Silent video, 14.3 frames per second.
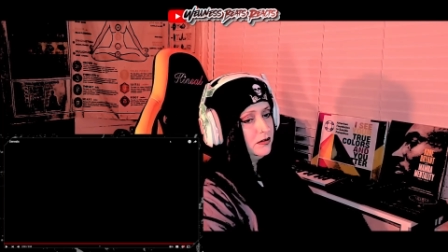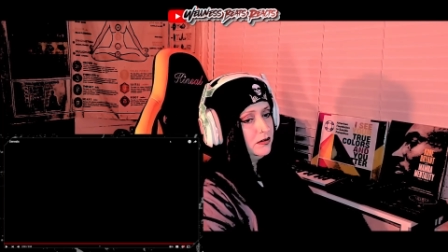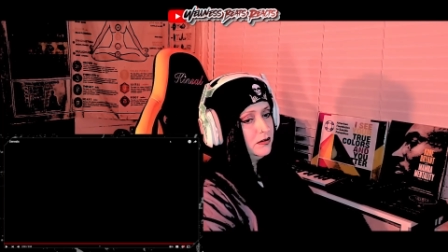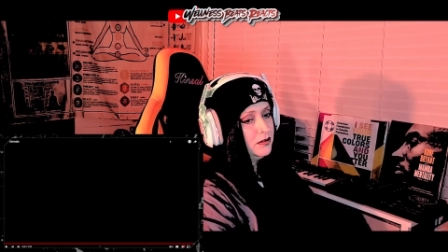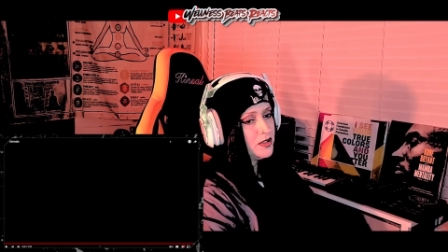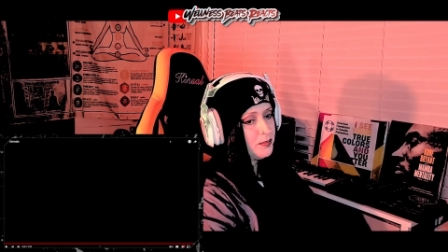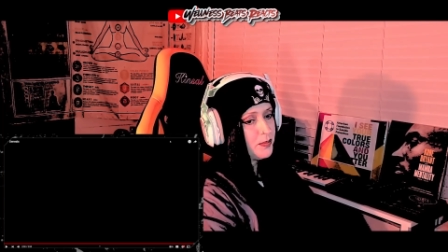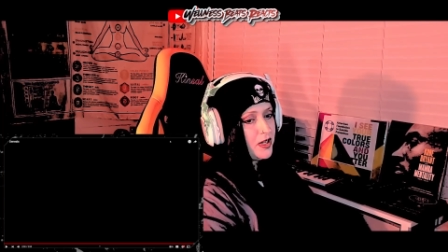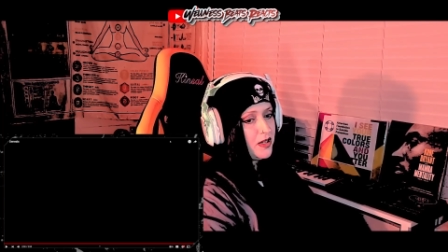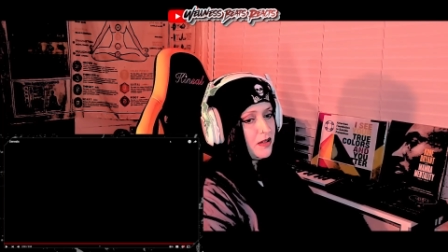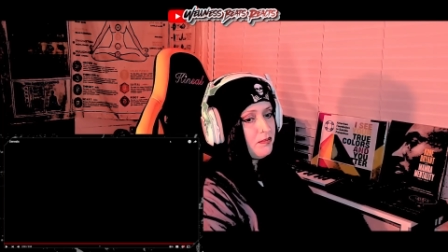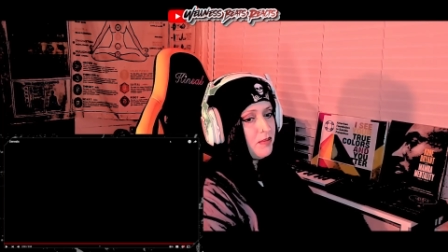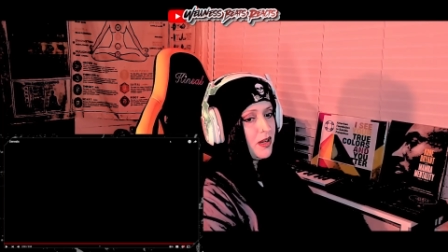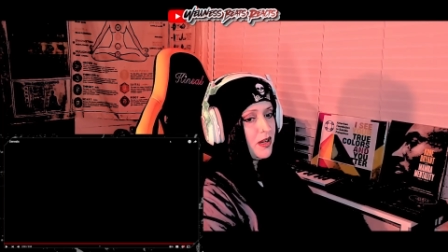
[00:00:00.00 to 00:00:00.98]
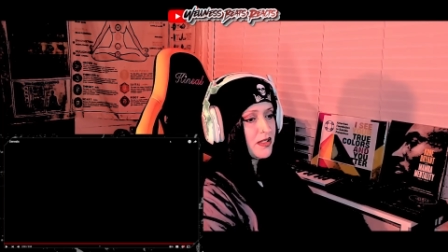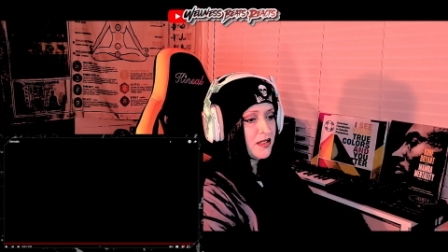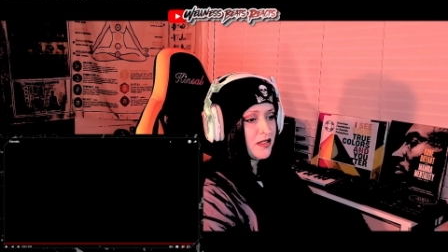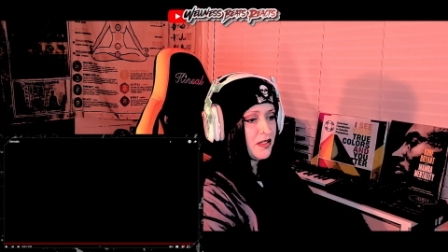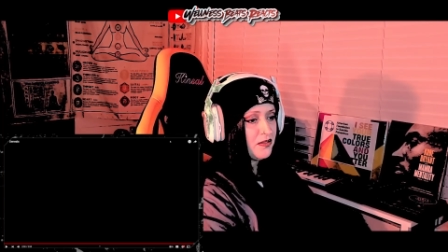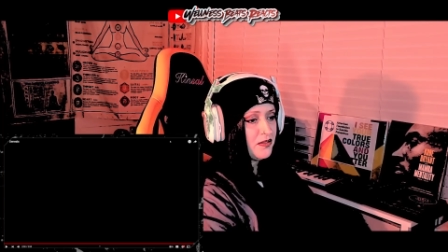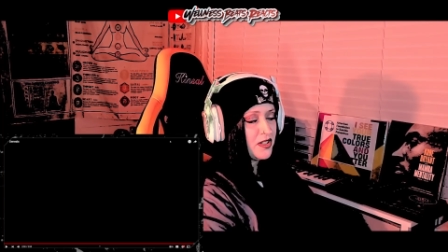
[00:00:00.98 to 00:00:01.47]
Spread
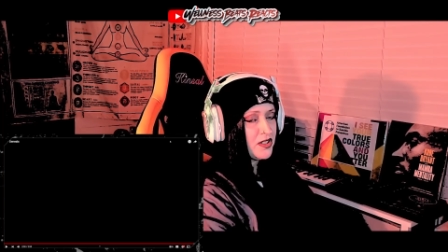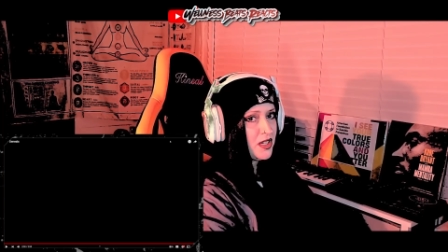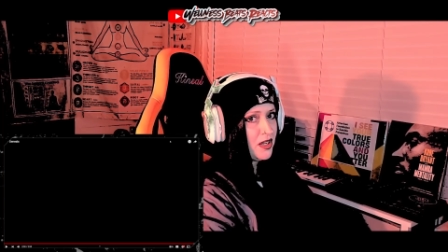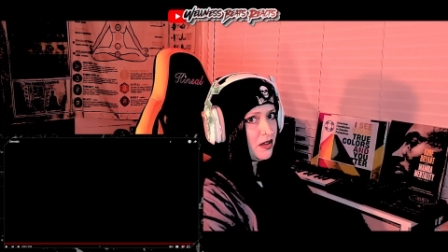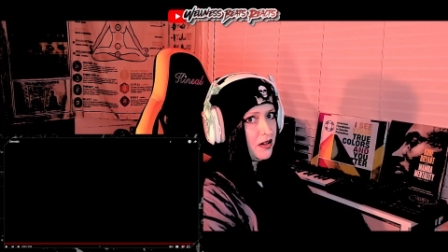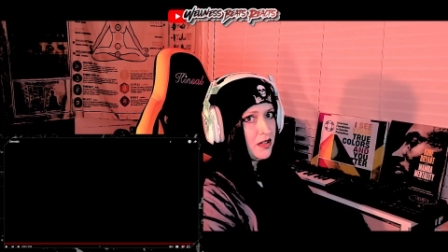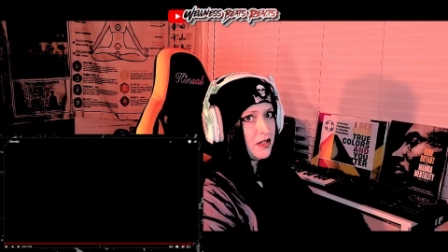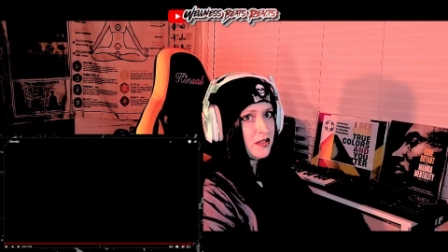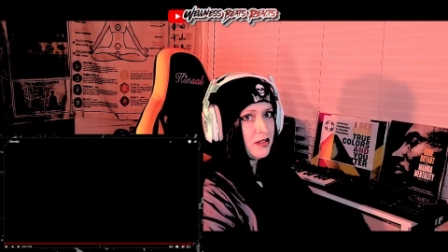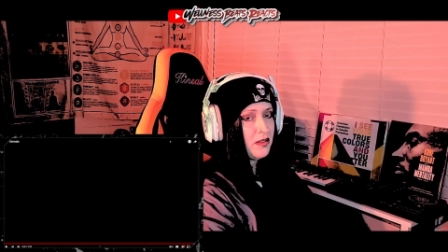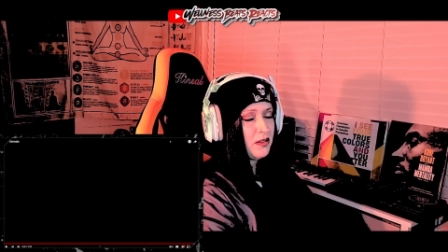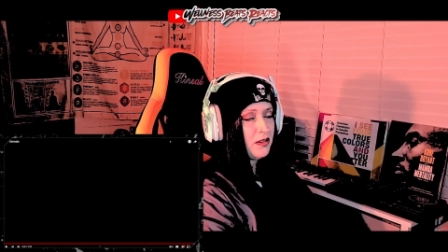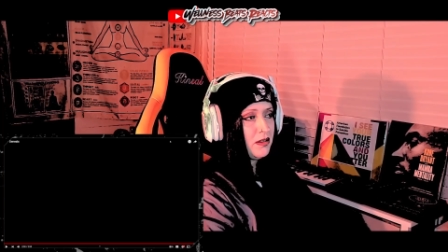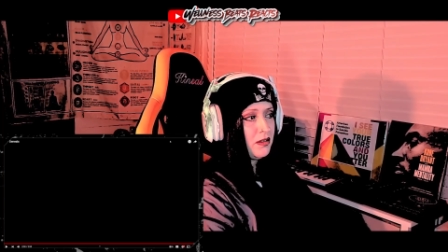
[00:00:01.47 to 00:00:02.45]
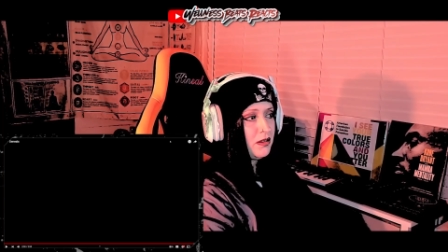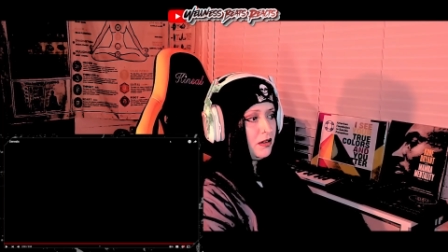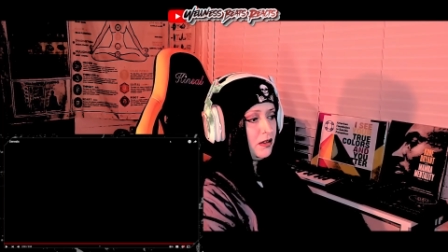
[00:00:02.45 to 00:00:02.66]
positivity. Check on each other.